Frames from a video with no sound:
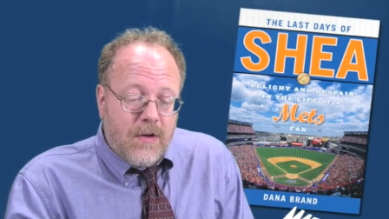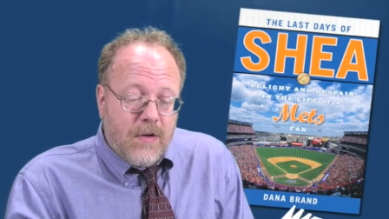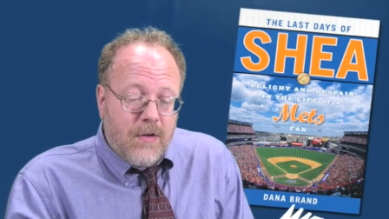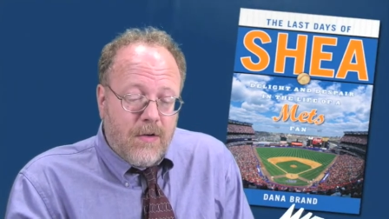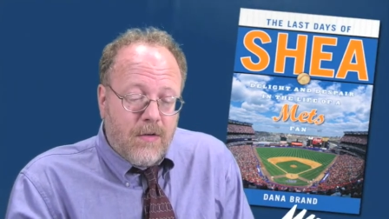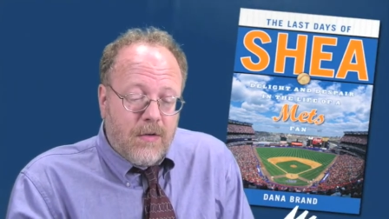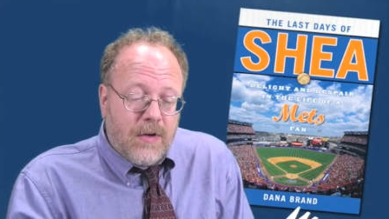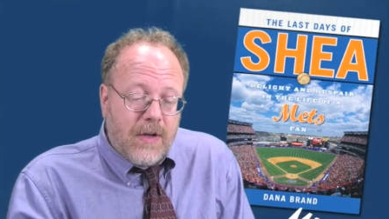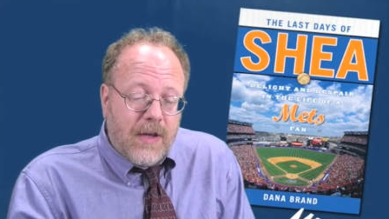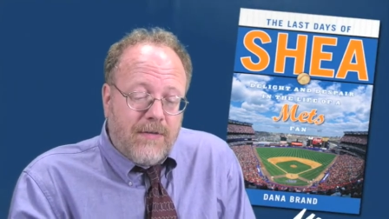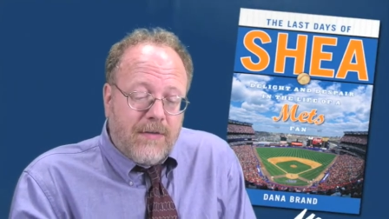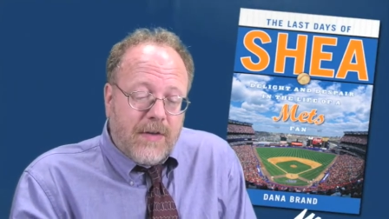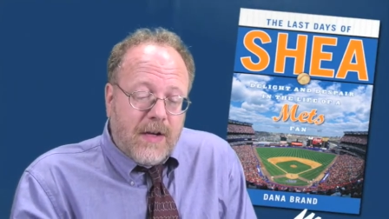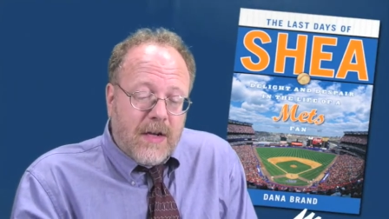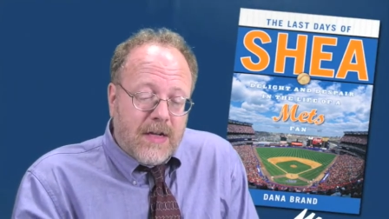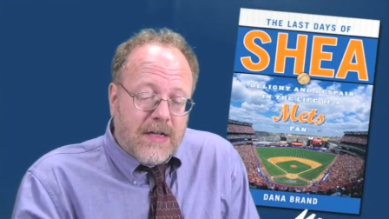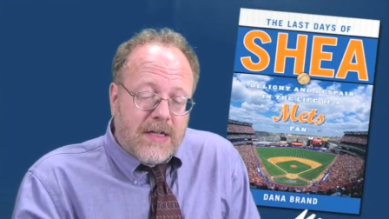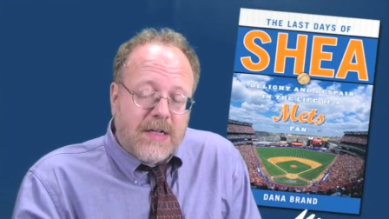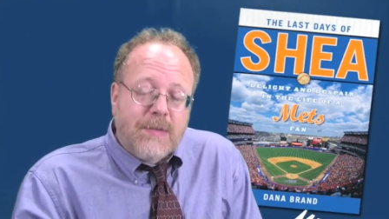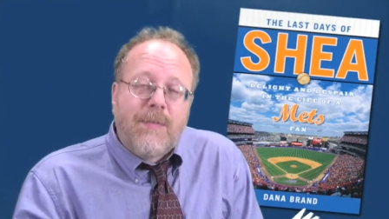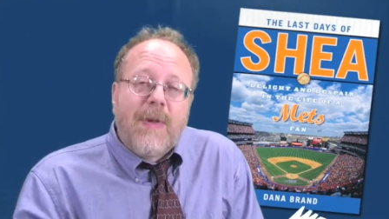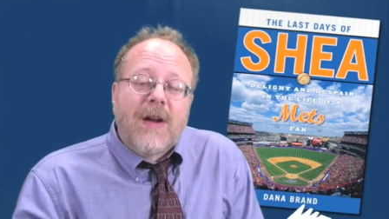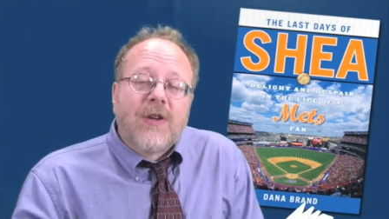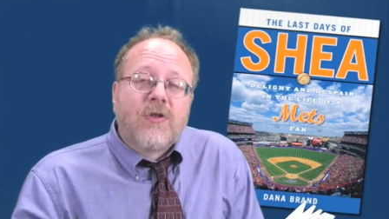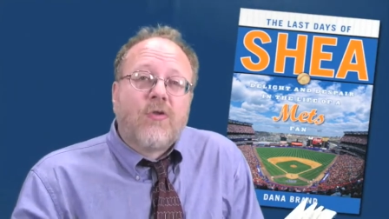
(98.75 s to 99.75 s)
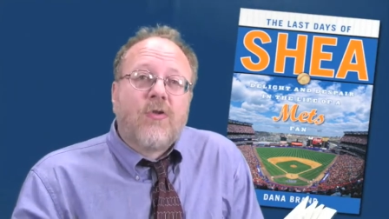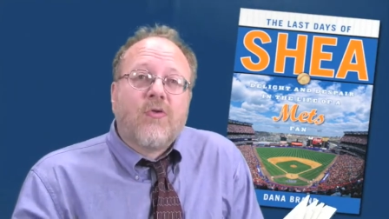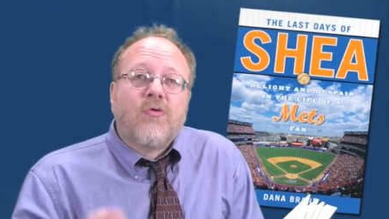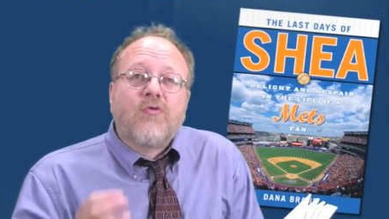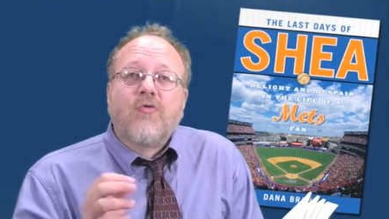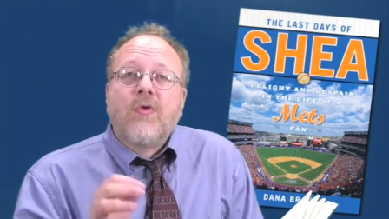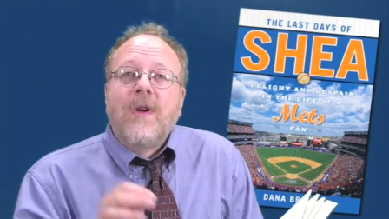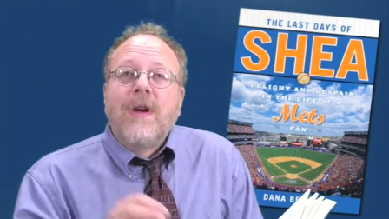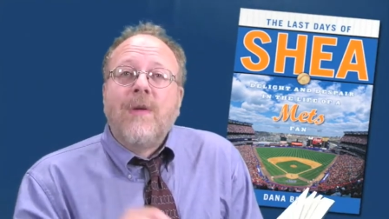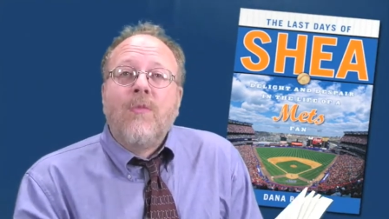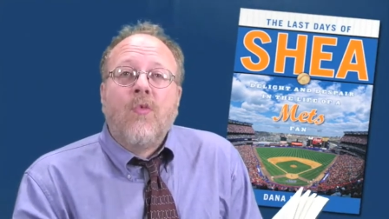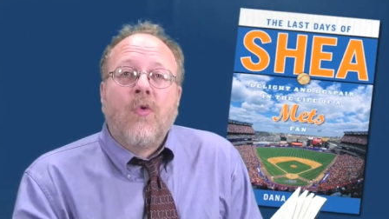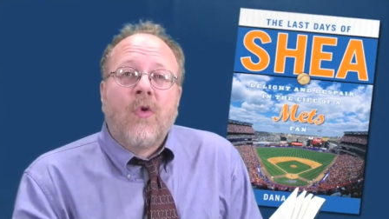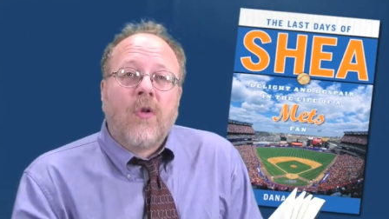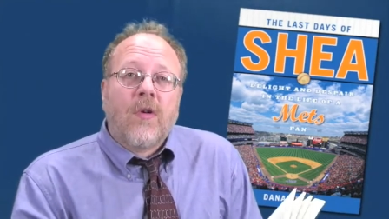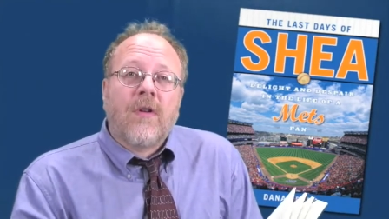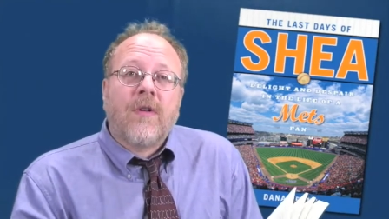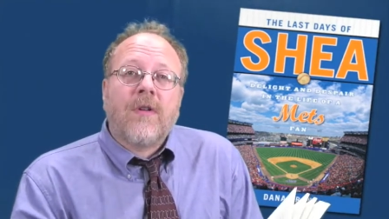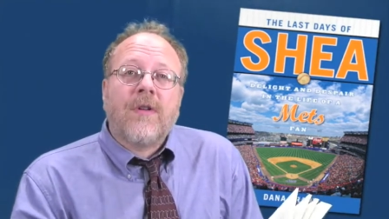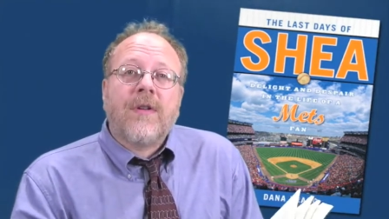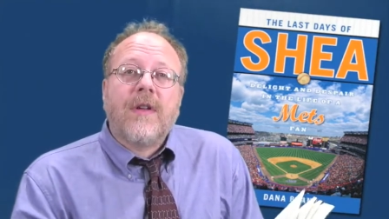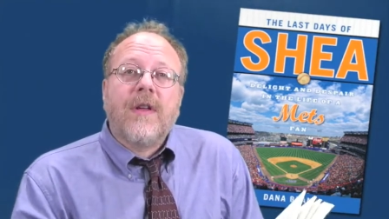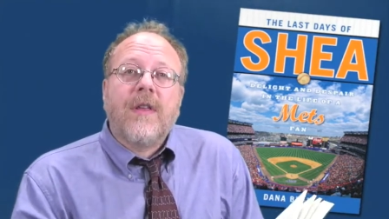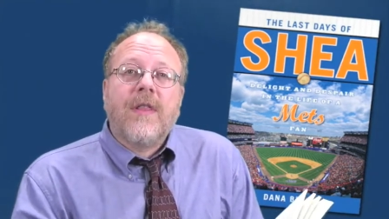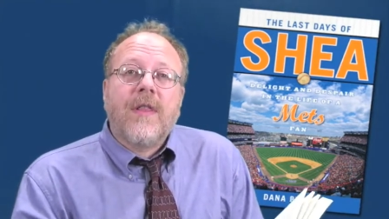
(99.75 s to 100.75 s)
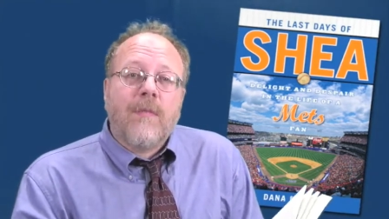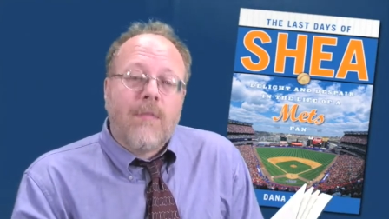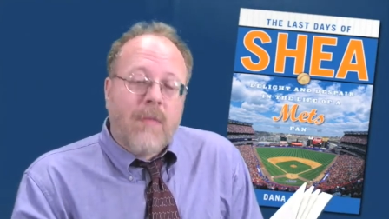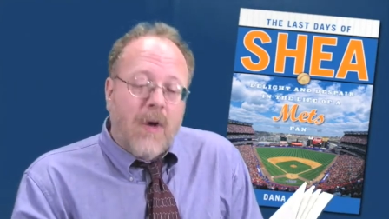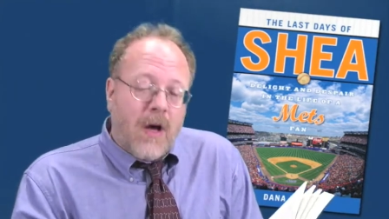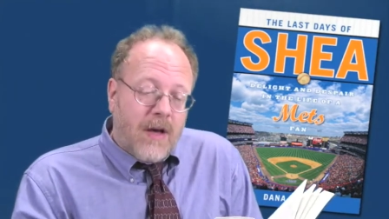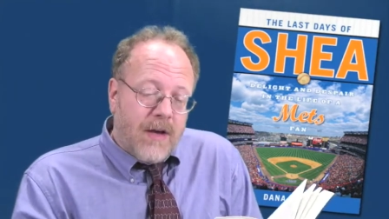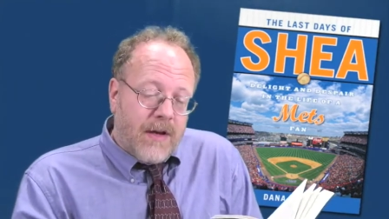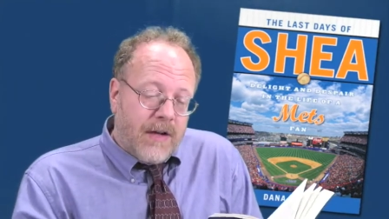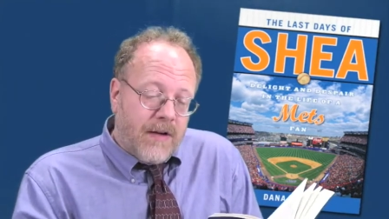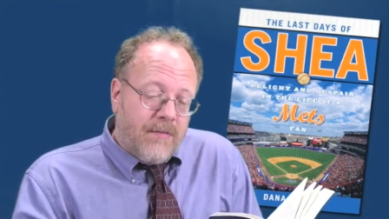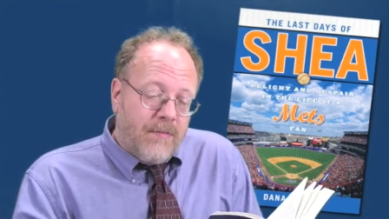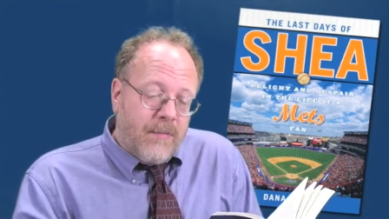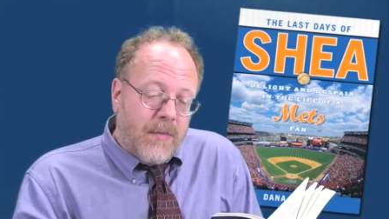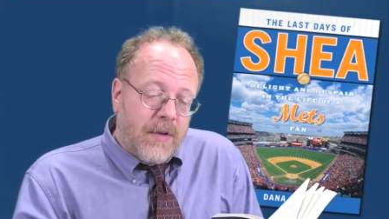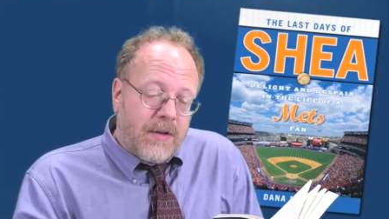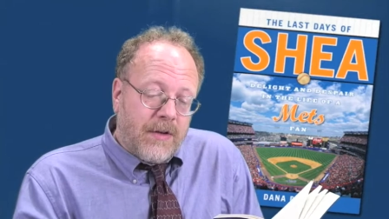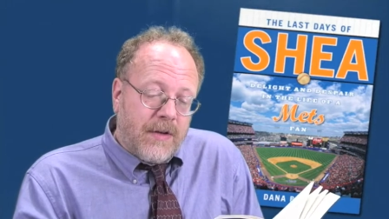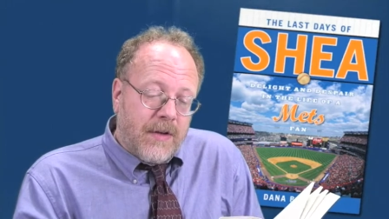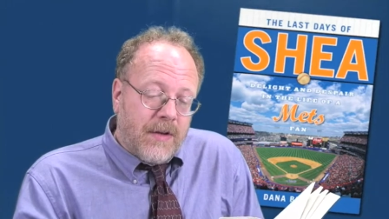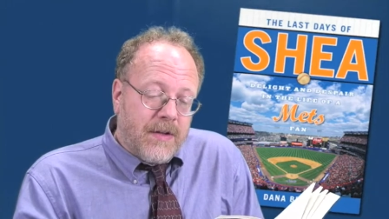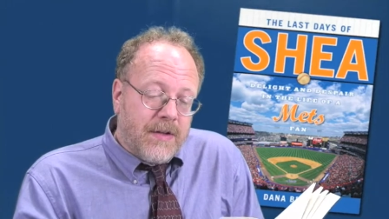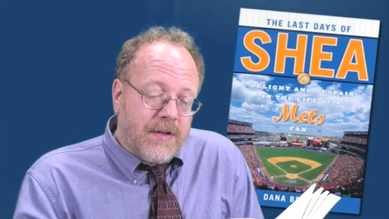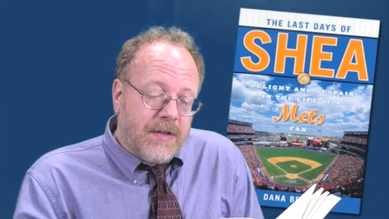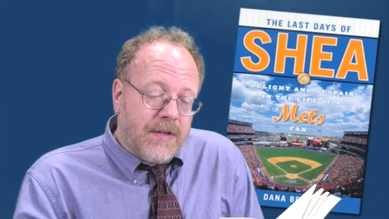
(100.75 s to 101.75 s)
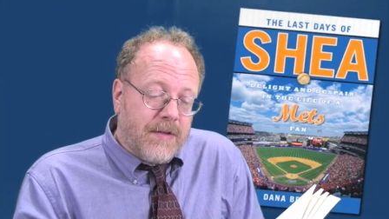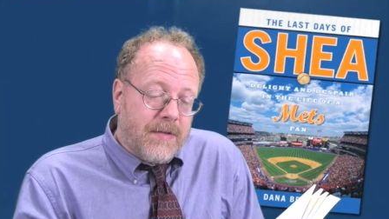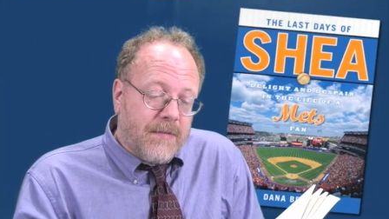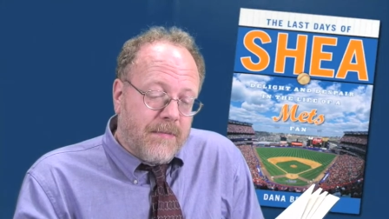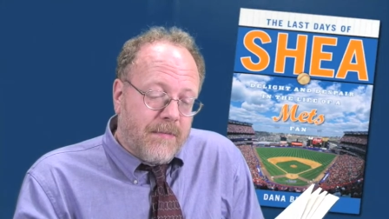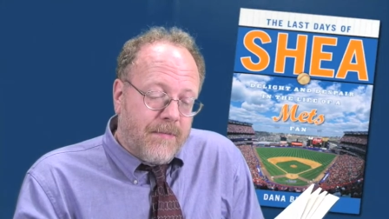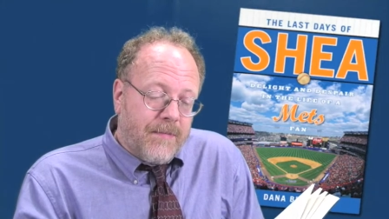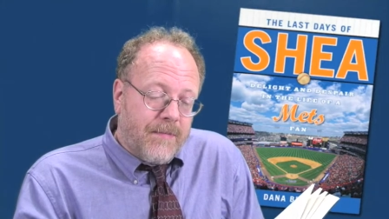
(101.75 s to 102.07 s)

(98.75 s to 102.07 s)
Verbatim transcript: who lived in a special dream world in the mind of millions.